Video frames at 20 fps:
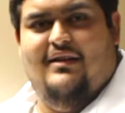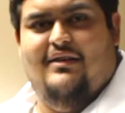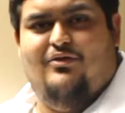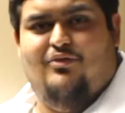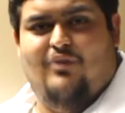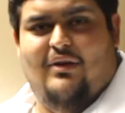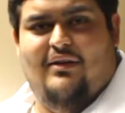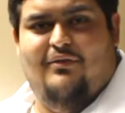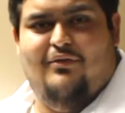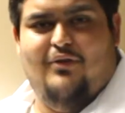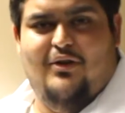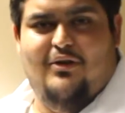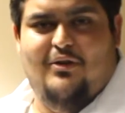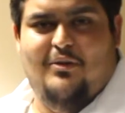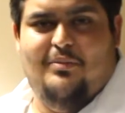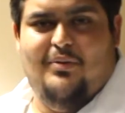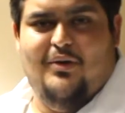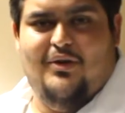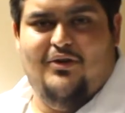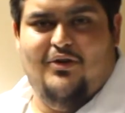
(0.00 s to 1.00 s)
it's ready for you to
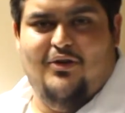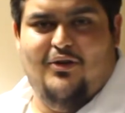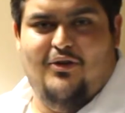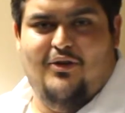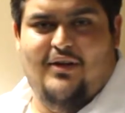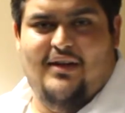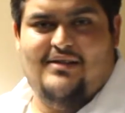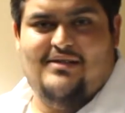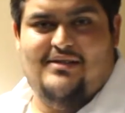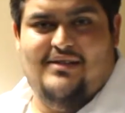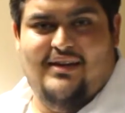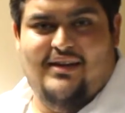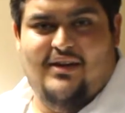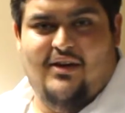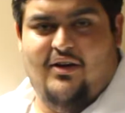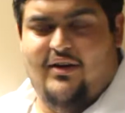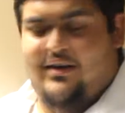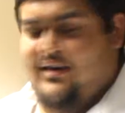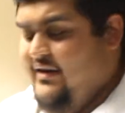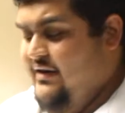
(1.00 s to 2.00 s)
put your SD
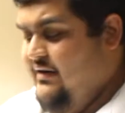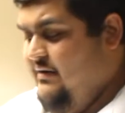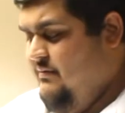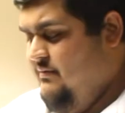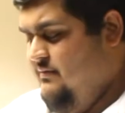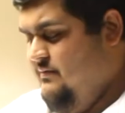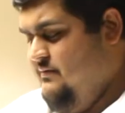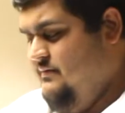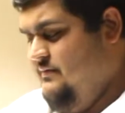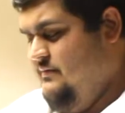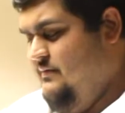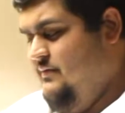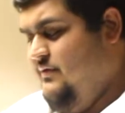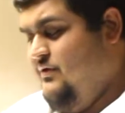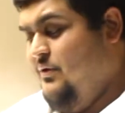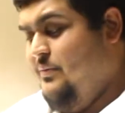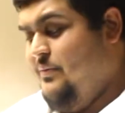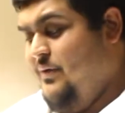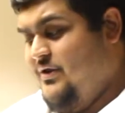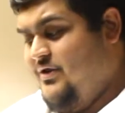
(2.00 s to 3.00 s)
card in.
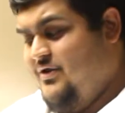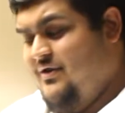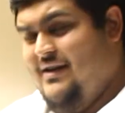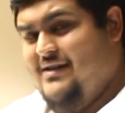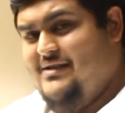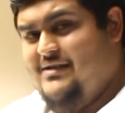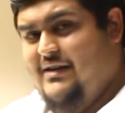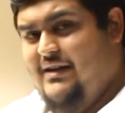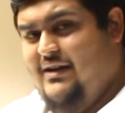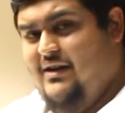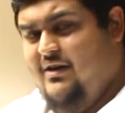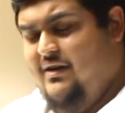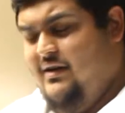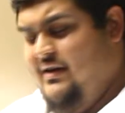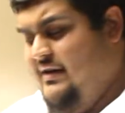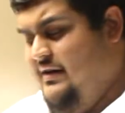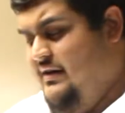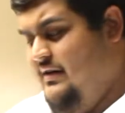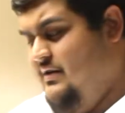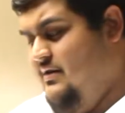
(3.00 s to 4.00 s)
To put your SD card
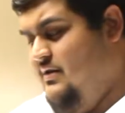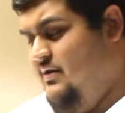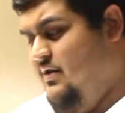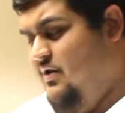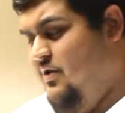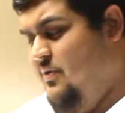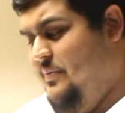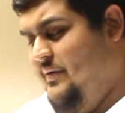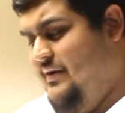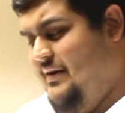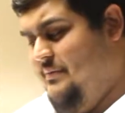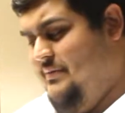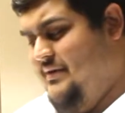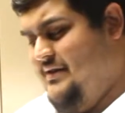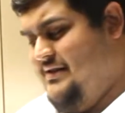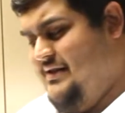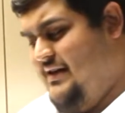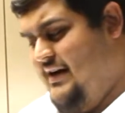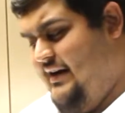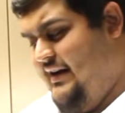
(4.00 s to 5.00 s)
in, open up the
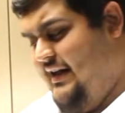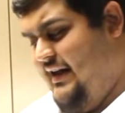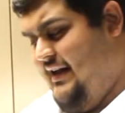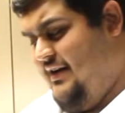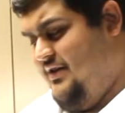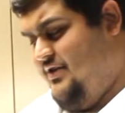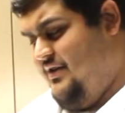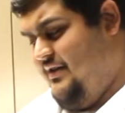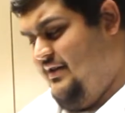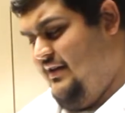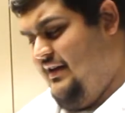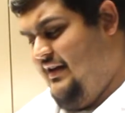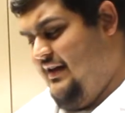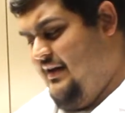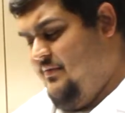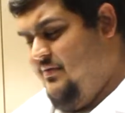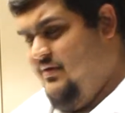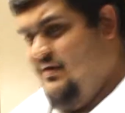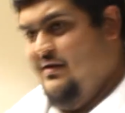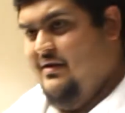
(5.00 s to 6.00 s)
side hatch on the
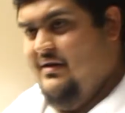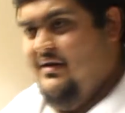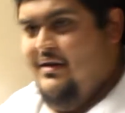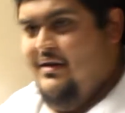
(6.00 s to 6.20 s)
camera,